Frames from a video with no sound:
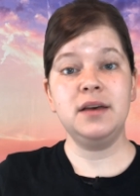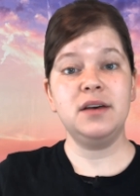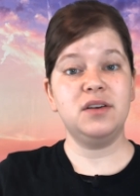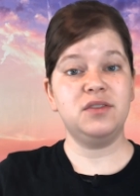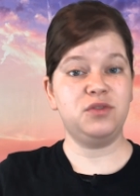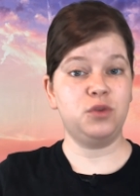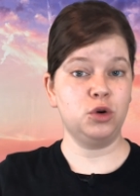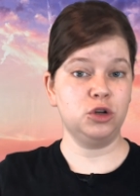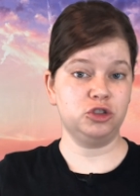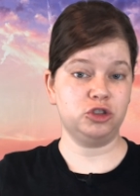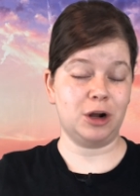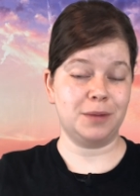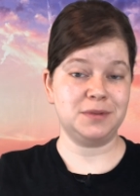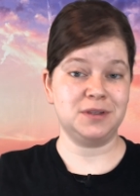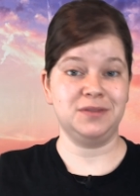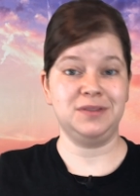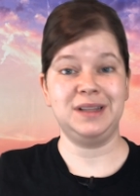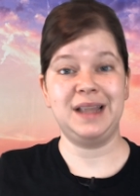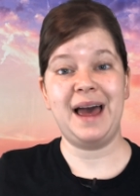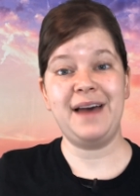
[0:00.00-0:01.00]
4 drops
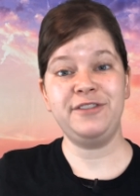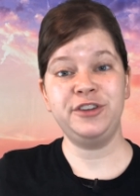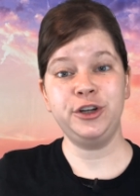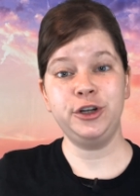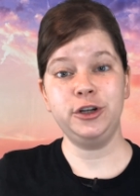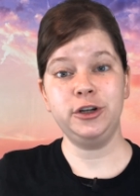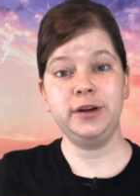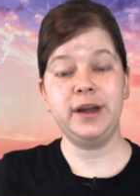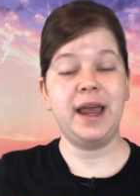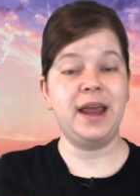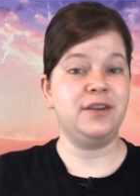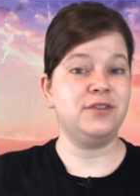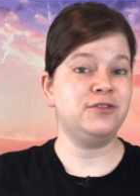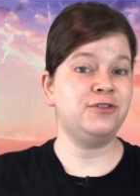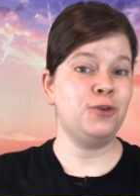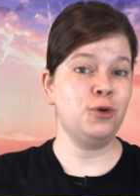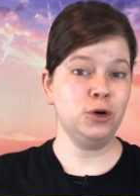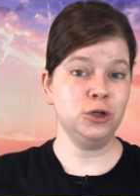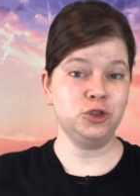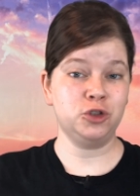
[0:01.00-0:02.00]
of lavender, and
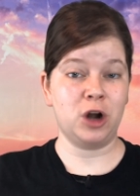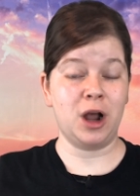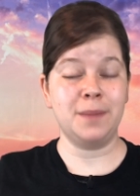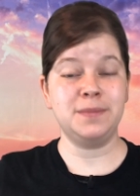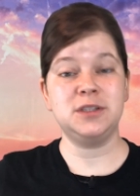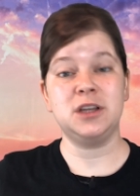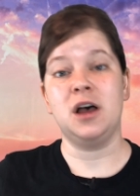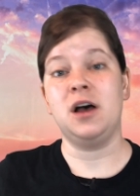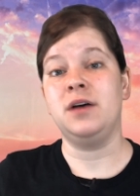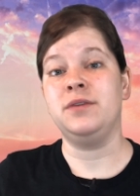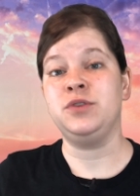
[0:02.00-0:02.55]
4 drops of